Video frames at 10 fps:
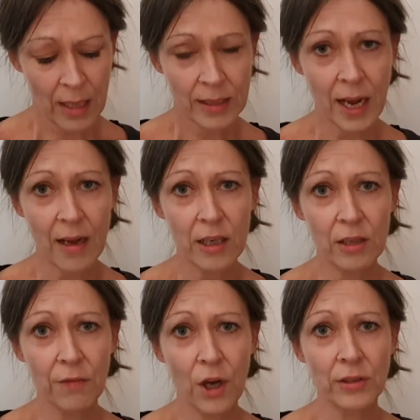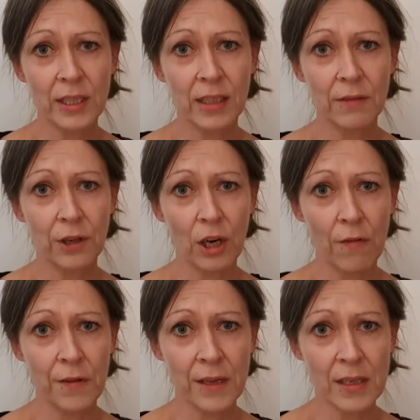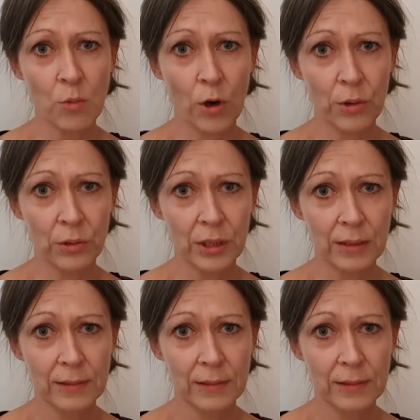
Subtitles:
Tired of hunting for love in this world,